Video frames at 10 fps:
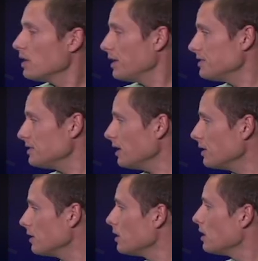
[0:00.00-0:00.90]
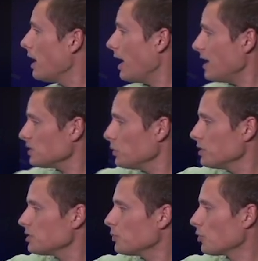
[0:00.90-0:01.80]
Instead, ask when
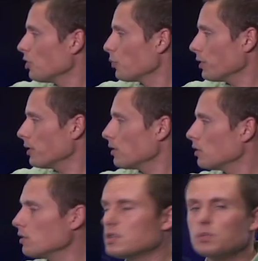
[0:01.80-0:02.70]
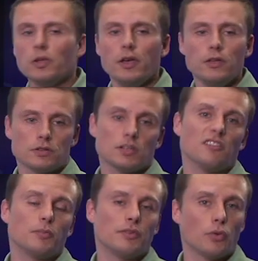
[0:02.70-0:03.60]
it's appropriate or explain yourself
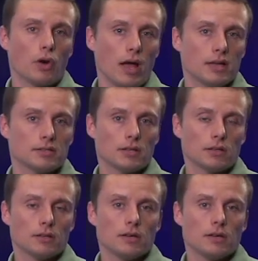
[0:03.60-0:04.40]
before asking.